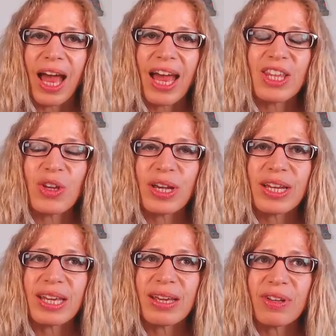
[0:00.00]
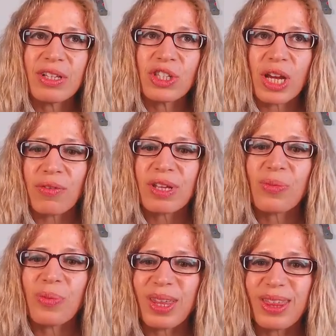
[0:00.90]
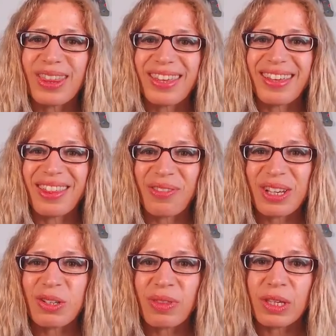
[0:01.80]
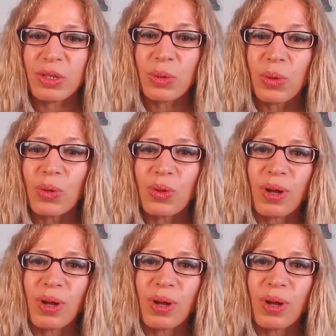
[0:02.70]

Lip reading: And you can even share it with the rest of the school.